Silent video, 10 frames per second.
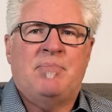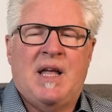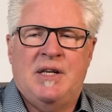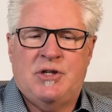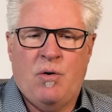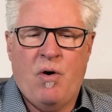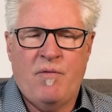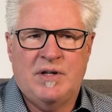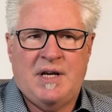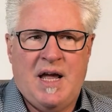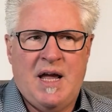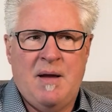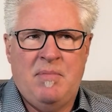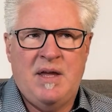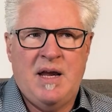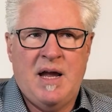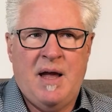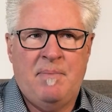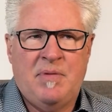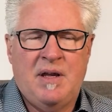And so over time,
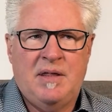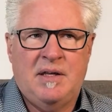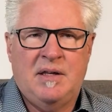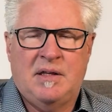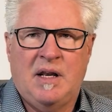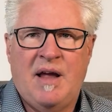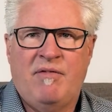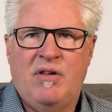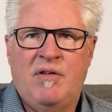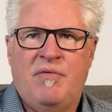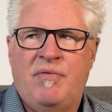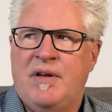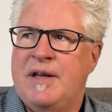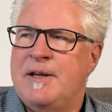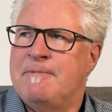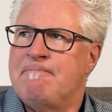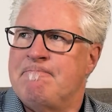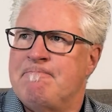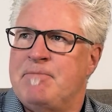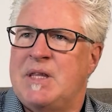the level of
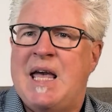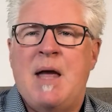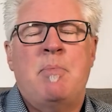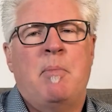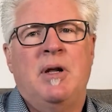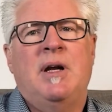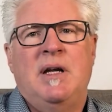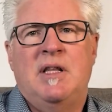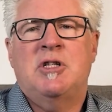capability in the